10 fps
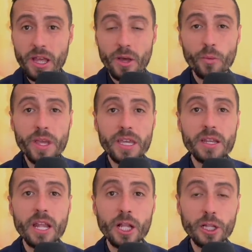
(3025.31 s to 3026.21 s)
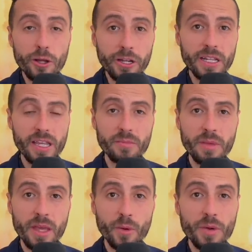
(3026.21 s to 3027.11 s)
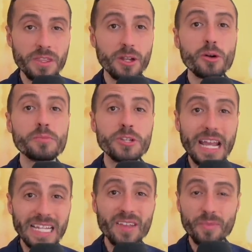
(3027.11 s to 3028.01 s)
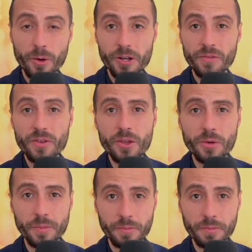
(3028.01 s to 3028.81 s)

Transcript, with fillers: we can look at them with an objective point of view.